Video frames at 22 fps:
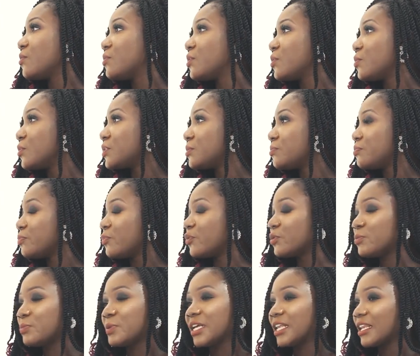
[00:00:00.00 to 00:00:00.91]
We would,
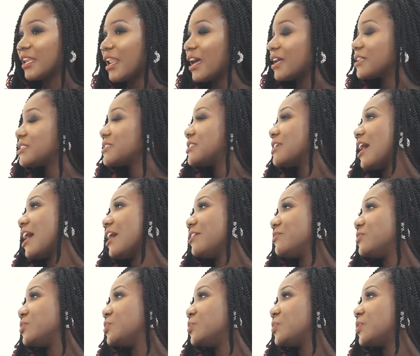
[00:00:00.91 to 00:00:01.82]
would be glad to
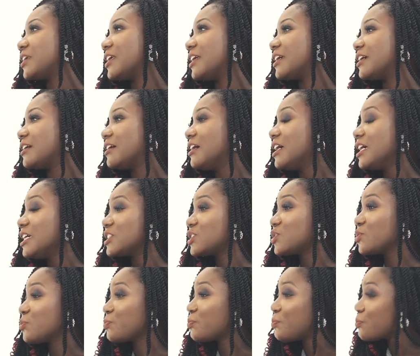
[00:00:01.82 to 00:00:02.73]
have you here.
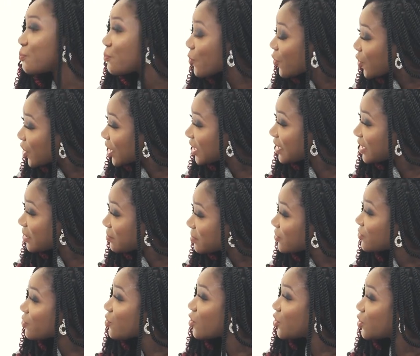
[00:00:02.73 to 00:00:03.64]
So yeah.
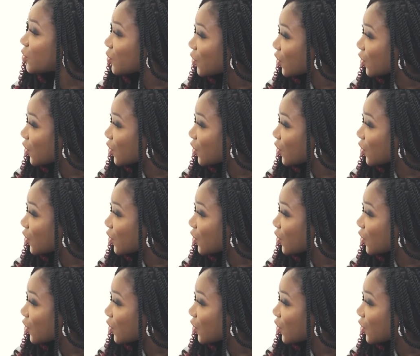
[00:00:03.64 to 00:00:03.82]
quickly before you